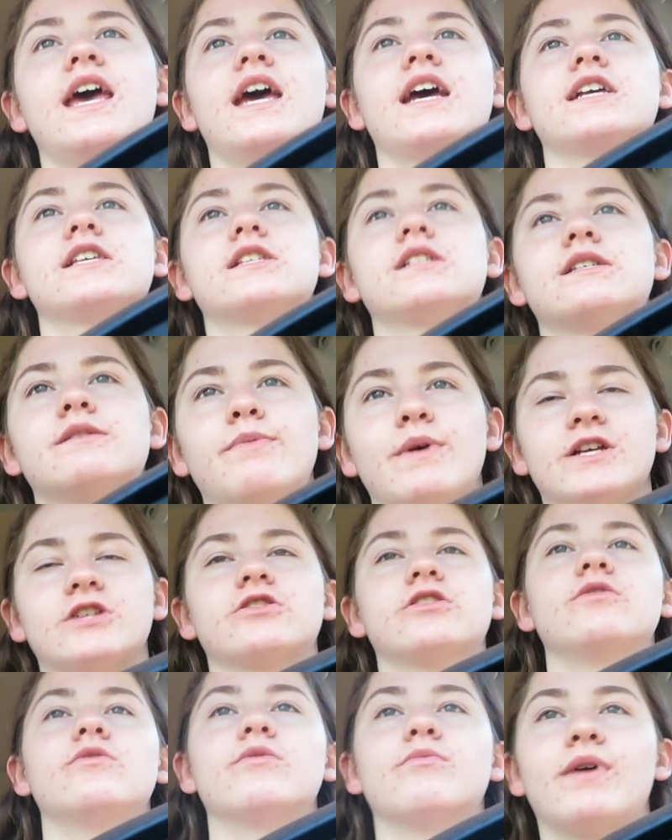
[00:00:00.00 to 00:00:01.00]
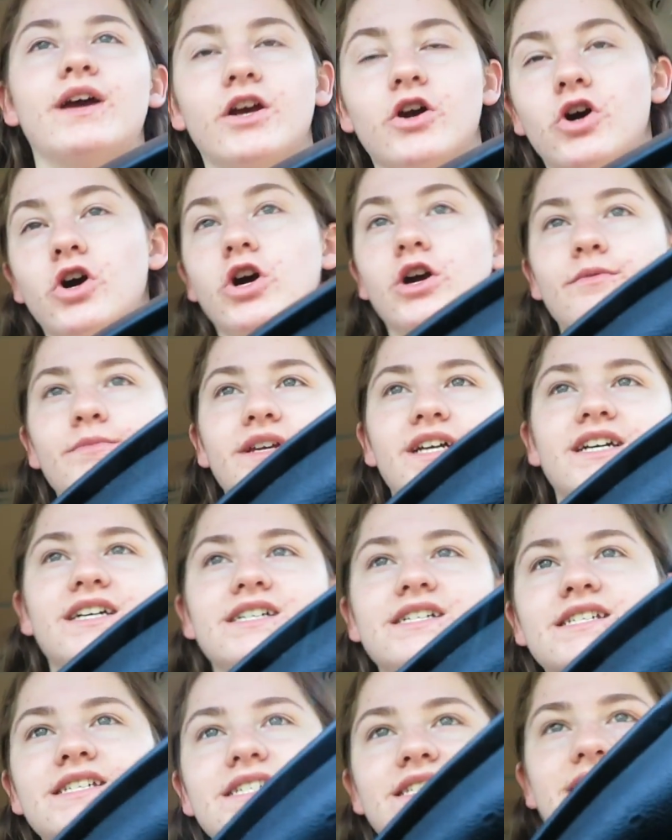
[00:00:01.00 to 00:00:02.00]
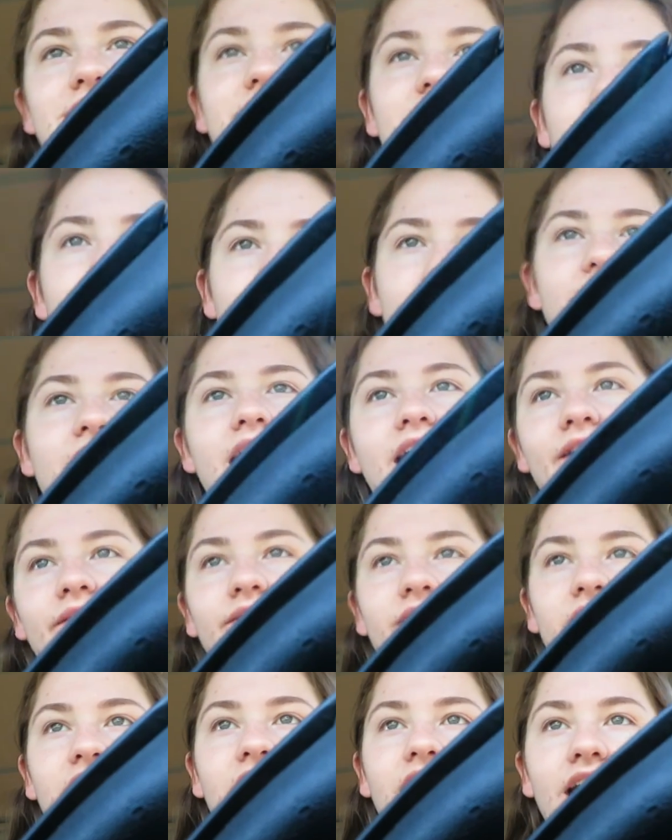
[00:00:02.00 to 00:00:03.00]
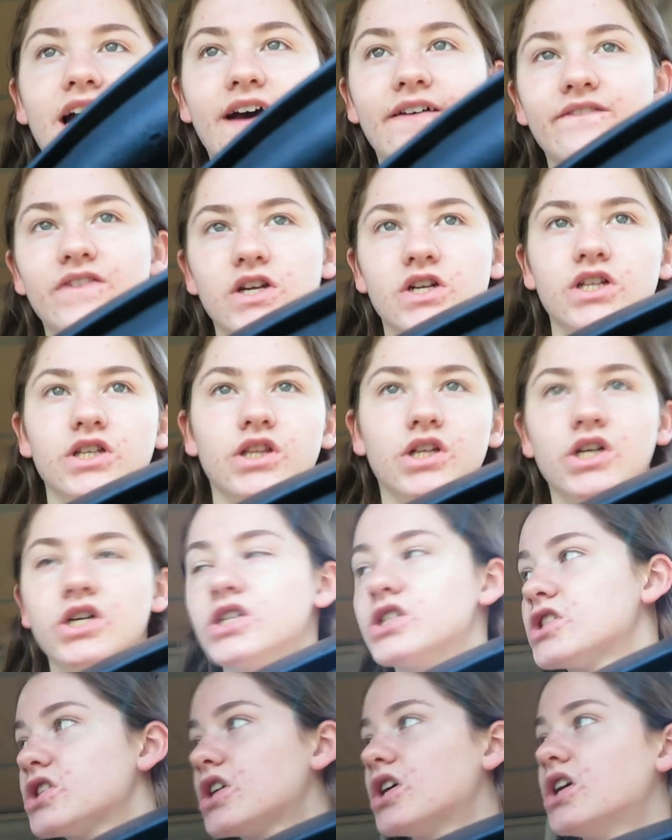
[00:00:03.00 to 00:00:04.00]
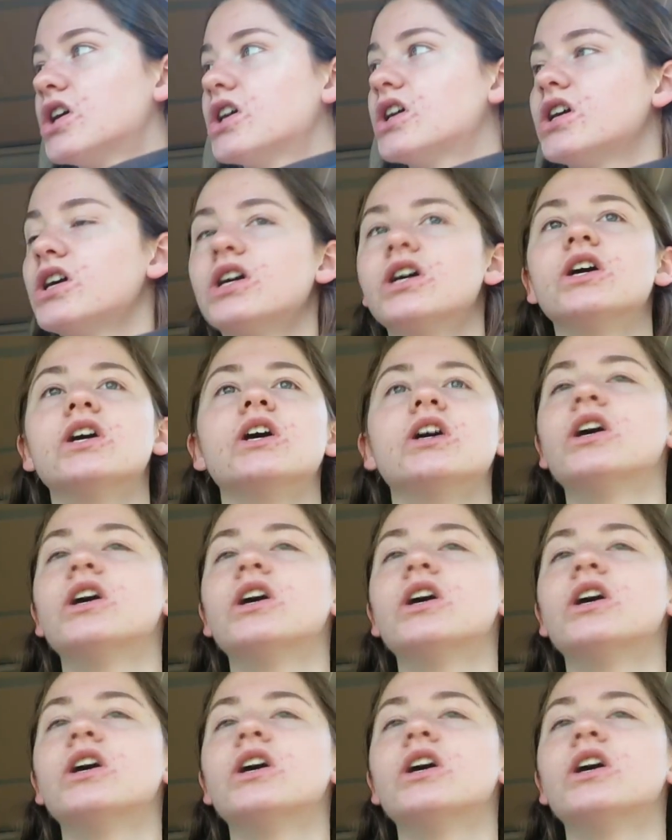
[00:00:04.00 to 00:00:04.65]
especially with my car because I have a very large car.